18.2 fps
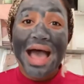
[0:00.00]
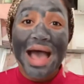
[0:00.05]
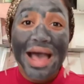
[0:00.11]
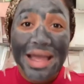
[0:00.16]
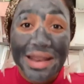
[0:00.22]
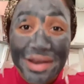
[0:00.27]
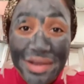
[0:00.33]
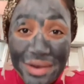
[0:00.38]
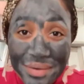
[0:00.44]

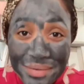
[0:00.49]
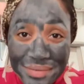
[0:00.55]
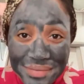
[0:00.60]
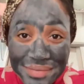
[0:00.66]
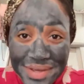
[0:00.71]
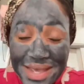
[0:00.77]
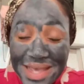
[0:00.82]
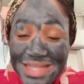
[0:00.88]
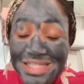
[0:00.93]
I know.
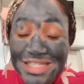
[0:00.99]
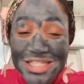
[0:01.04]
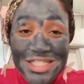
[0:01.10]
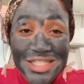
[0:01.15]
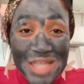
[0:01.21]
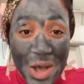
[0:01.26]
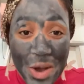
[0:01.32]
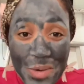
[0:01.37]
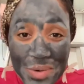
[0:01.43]

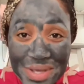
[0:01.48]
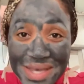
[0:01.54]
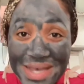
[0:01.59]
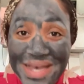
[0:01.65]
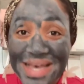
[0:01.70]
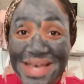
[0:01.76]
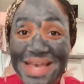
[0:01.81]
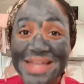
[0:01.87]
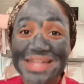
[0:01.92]
It's so
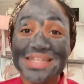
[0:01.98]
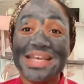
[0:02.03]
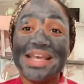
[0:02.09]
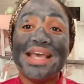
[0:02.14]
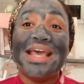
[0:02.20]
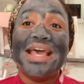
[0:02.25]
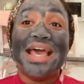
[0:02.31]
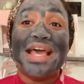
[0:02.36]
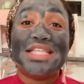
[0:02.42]
good.
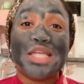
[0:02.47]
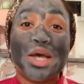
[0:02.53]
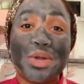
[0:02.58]
It's